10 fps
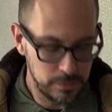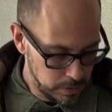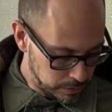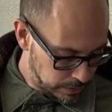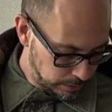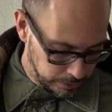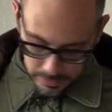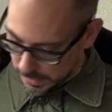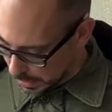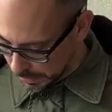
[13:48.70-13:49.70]
You can see little
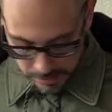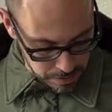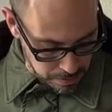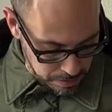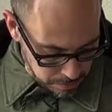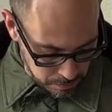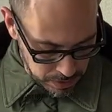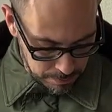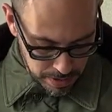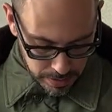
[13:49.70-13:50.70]
details here. You
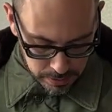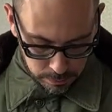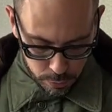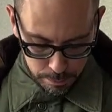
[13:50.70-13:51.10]
got pockets.